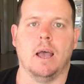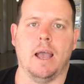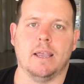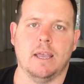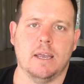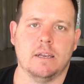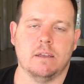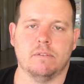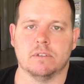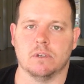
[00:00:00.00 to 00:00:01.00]
Again,
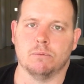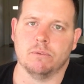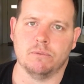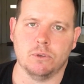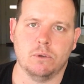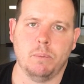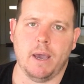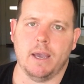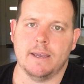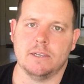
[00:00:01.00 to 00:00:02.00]
if it's a review
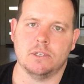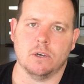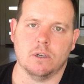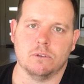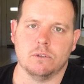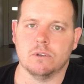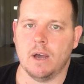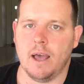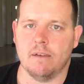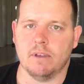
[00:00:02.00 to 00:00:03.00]
page, I do
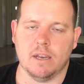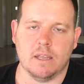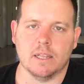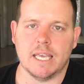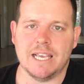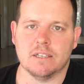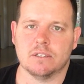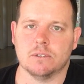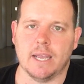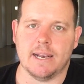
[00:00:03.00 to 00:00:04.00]
not have any
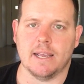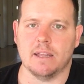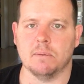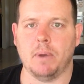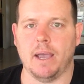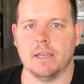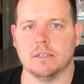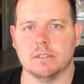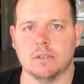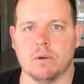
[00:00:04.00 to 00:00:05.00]
links to any other pages.